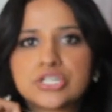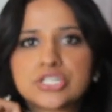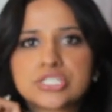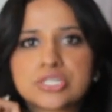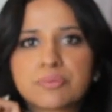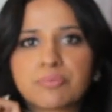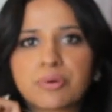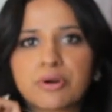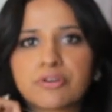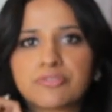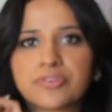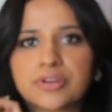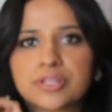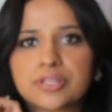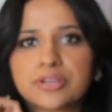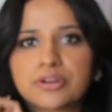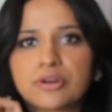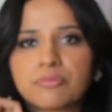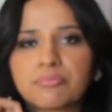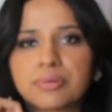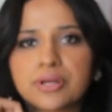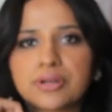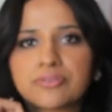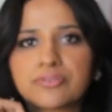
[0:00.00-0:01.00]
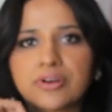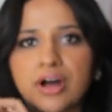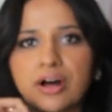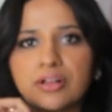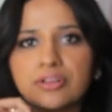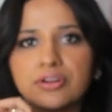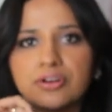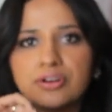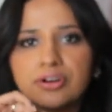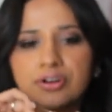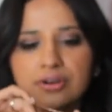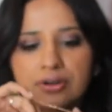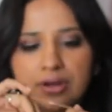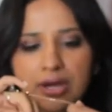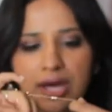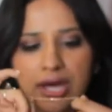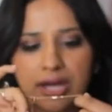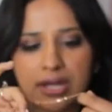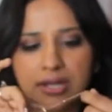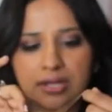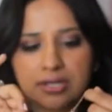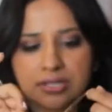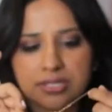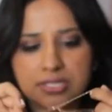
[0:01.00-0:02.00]
just a perfect little bit of color
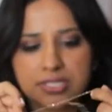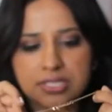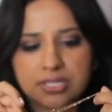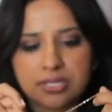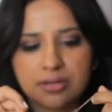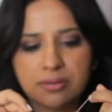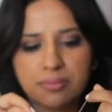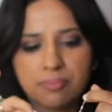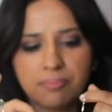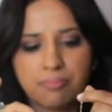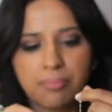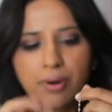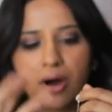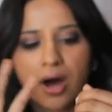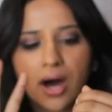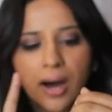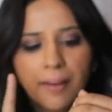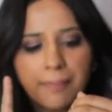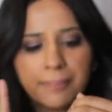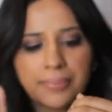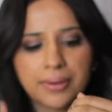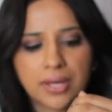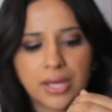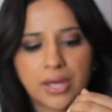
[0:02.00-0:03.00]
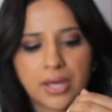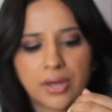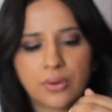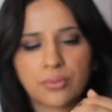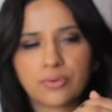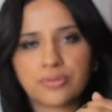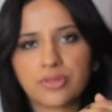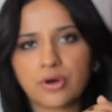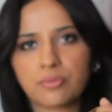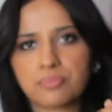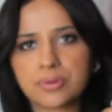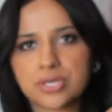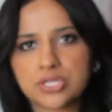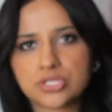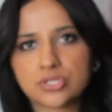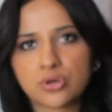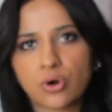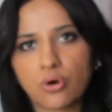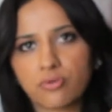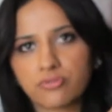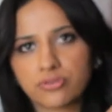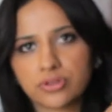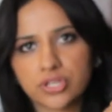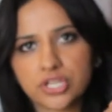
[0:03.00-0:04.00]
and pop without being
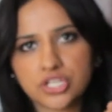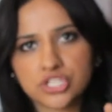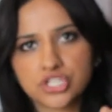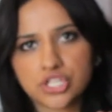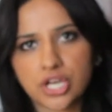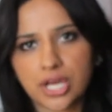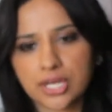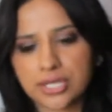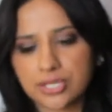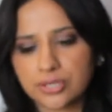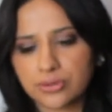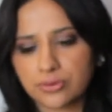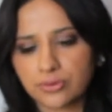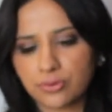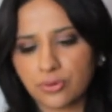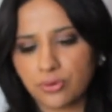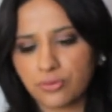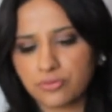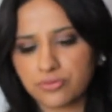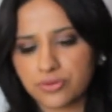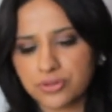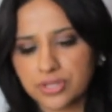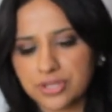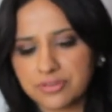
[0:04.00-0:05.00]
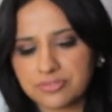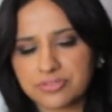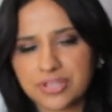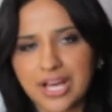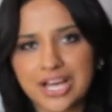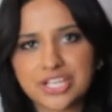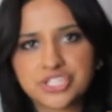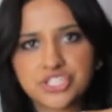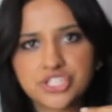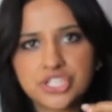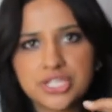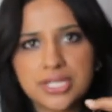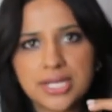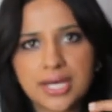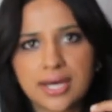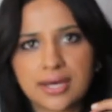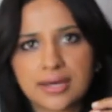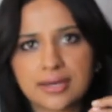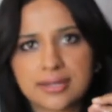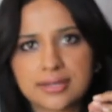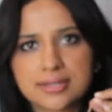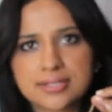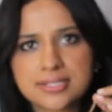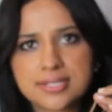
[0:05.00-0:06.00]
overly shiny or overly flashy.
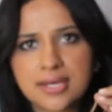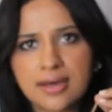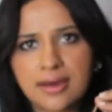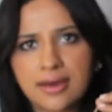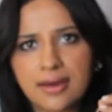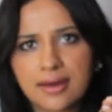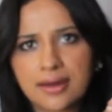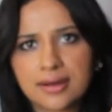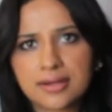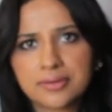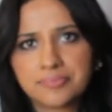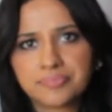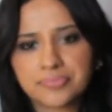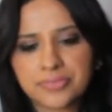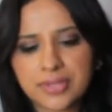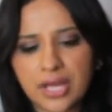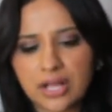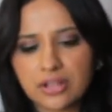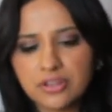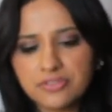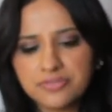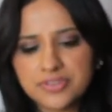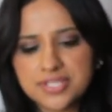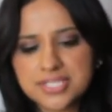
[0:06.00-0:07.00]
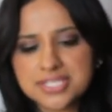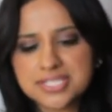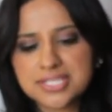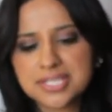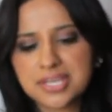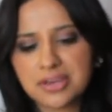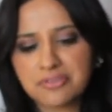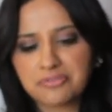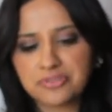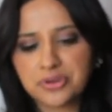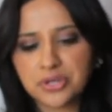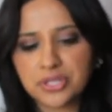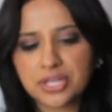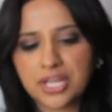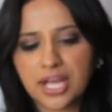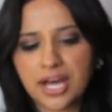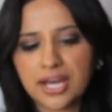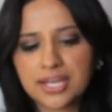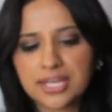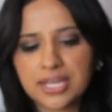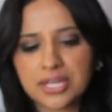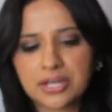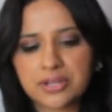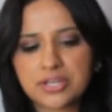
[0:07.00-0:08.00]
And elephants give good
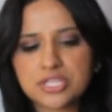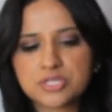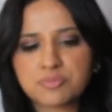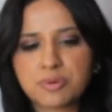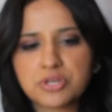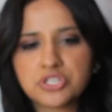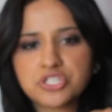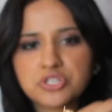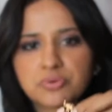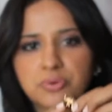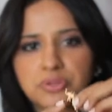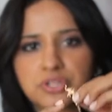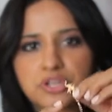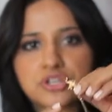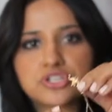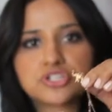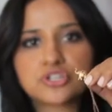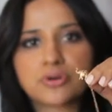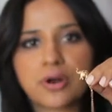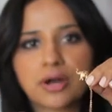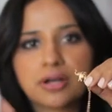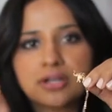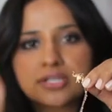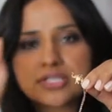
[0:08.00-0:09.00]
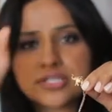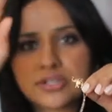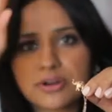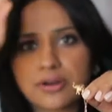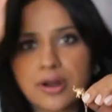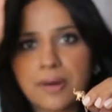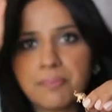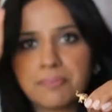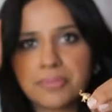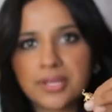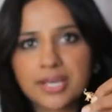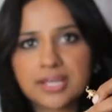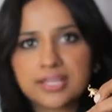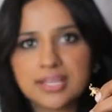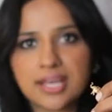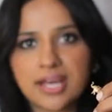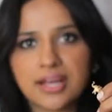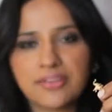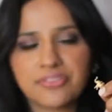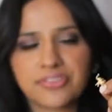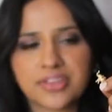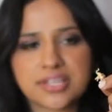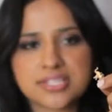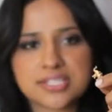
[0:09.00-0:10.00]
luck, and especially when their trunks are up like
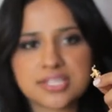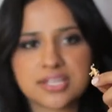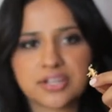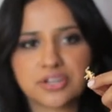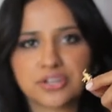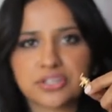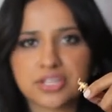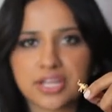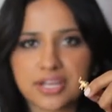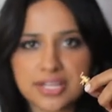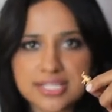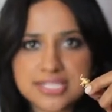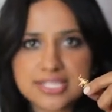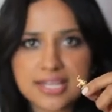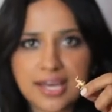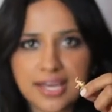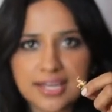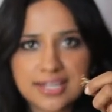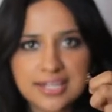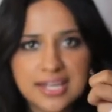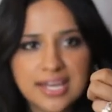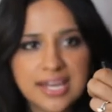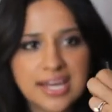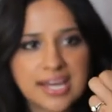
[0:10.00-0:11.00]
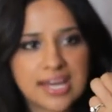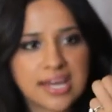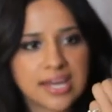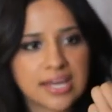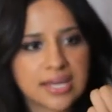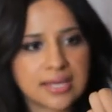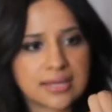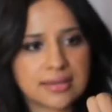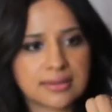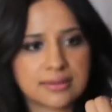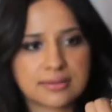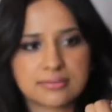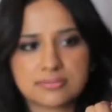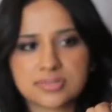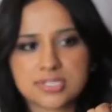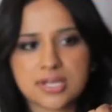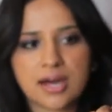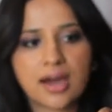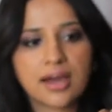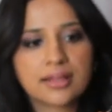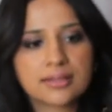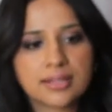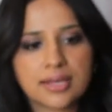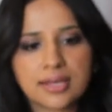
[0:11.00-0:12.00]
that, that's a good luck sign. In
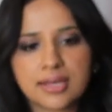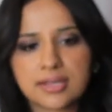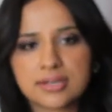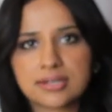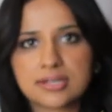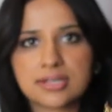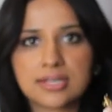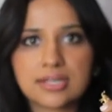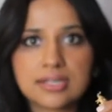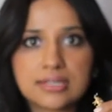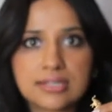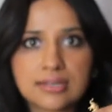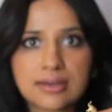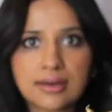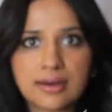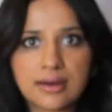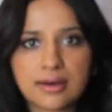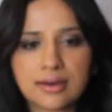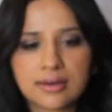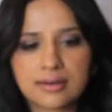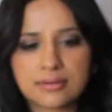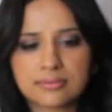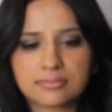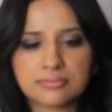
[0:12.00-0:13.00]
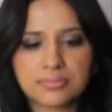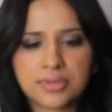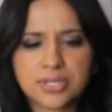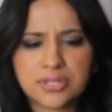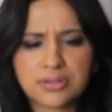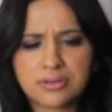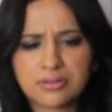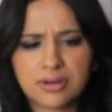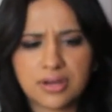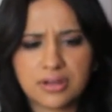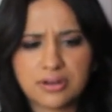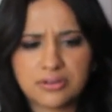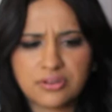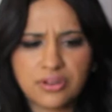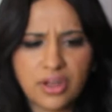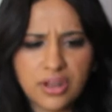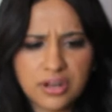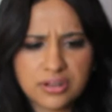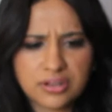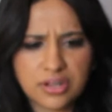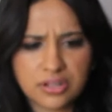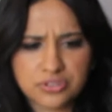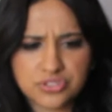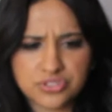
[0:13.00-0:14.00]
Thailand and India and a
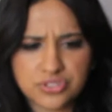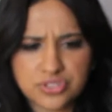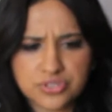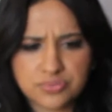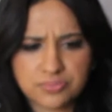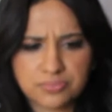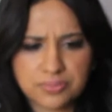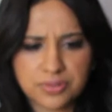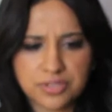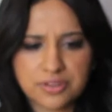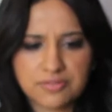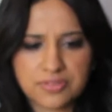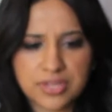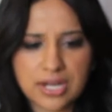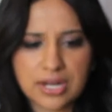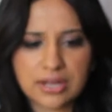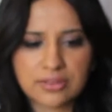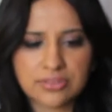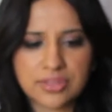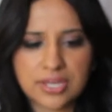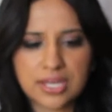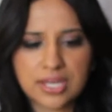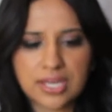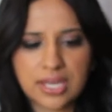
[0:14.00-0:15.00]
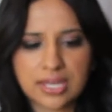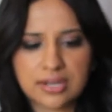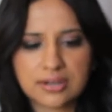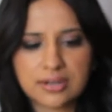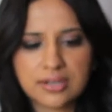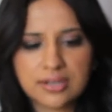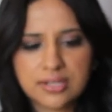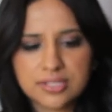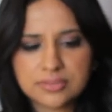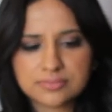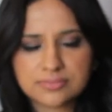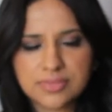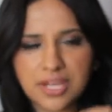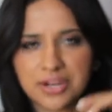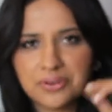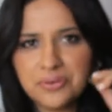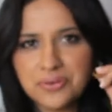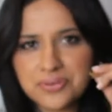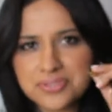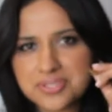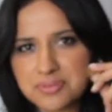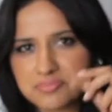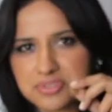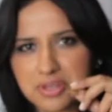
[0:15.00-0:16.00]
lot of cultures believe that, I think. And I
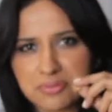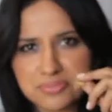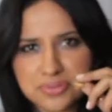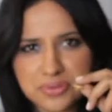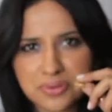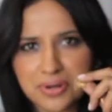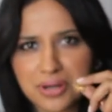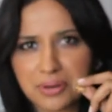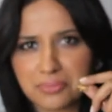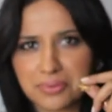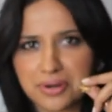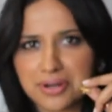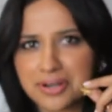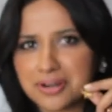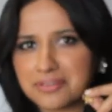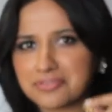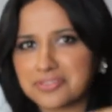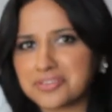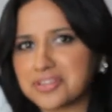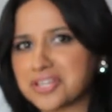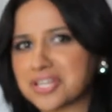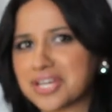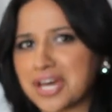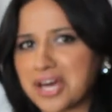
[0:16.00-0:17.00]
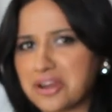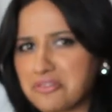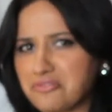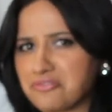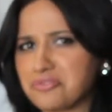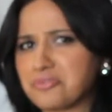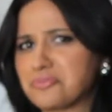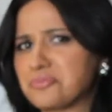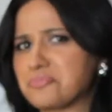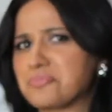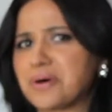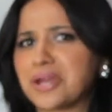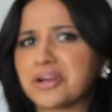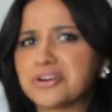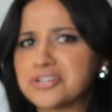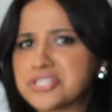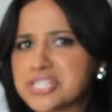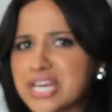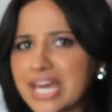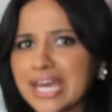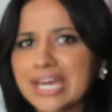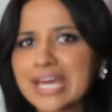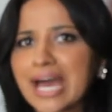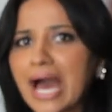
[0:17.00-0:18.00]
don't know, sometimes when I wear it, I feel like I had a better
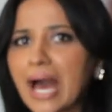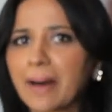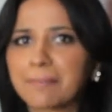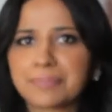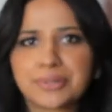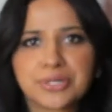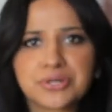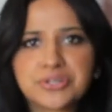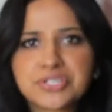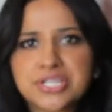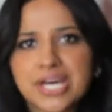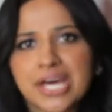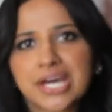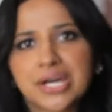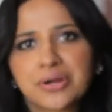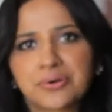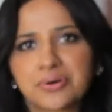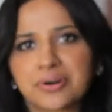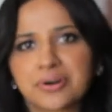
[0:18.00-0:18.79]
day, a happier day,